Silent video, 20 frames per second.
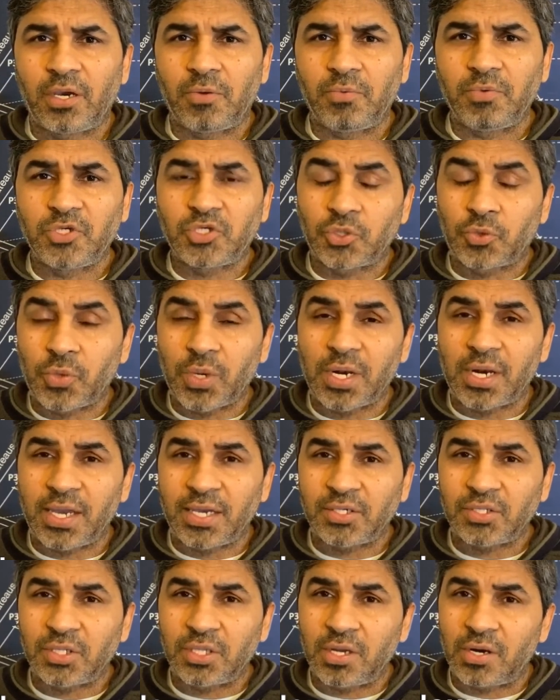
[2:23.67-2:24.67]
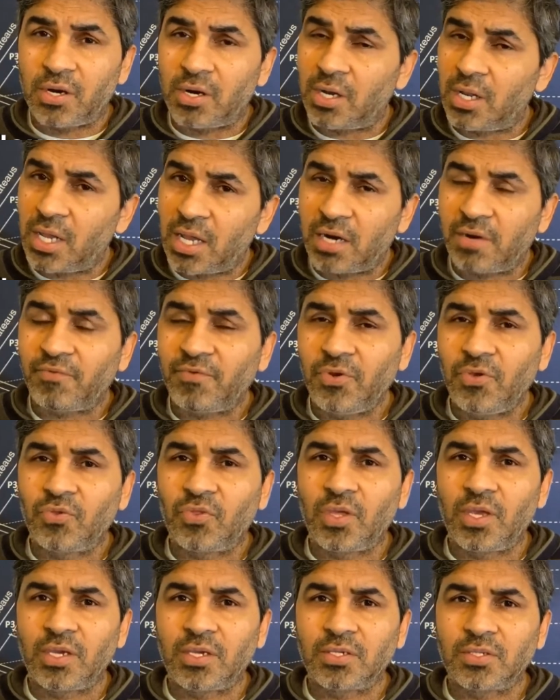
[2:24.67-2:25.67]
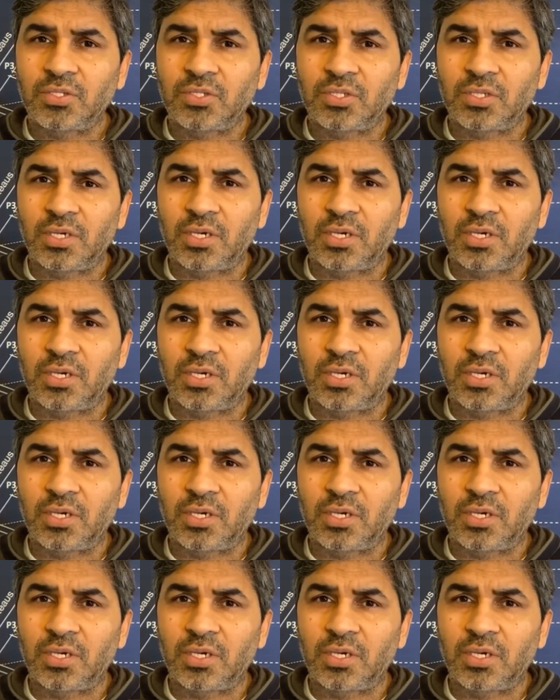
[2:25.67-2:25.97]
we should realize that there are a lot of new things